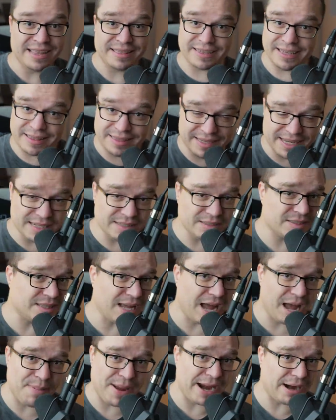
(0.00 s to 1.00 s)
They didn't
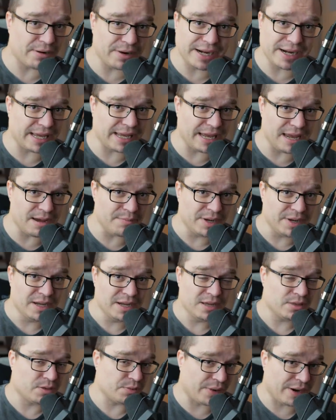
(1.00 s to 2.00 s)
stop airing him
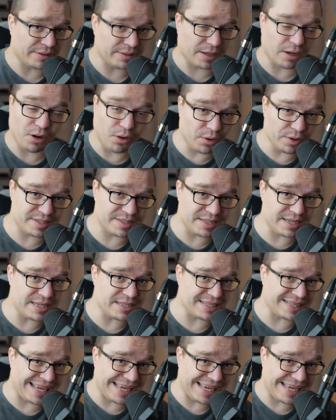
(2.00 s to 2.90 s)
throughout the whole season.